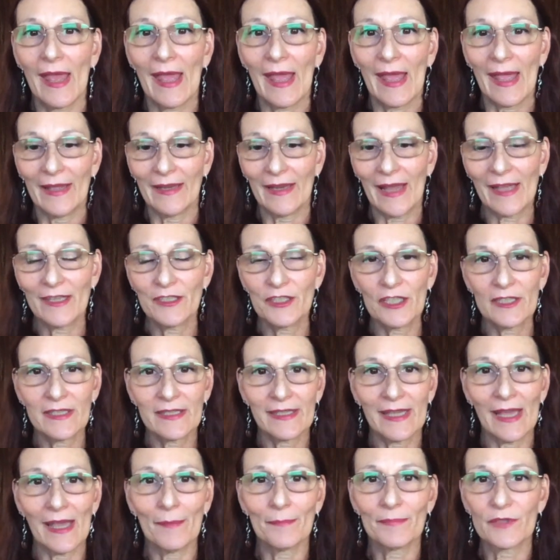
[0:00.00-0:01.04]
And I just
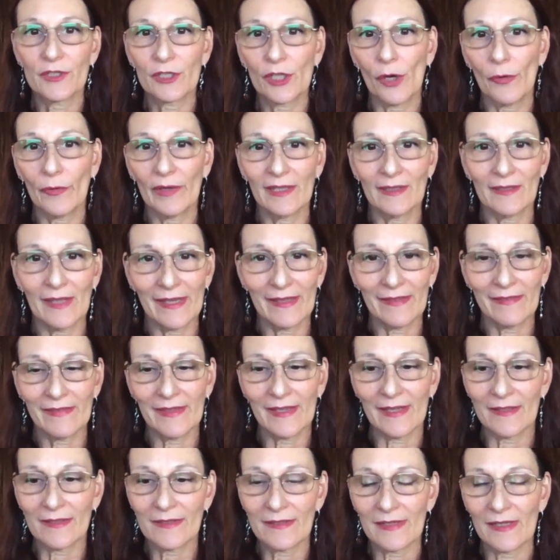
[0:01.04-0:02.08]
kept going like
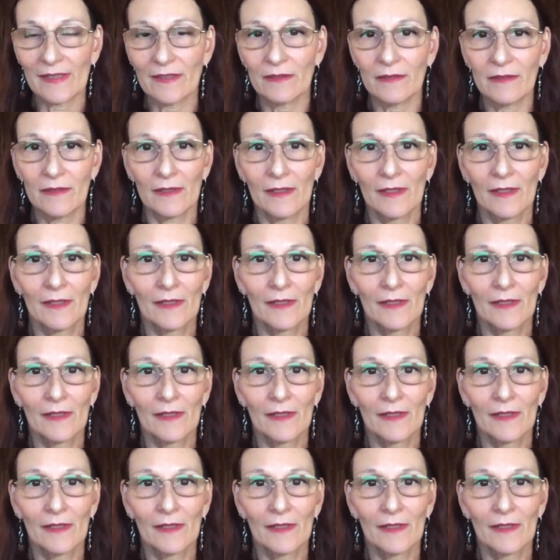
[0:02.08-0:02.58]
this and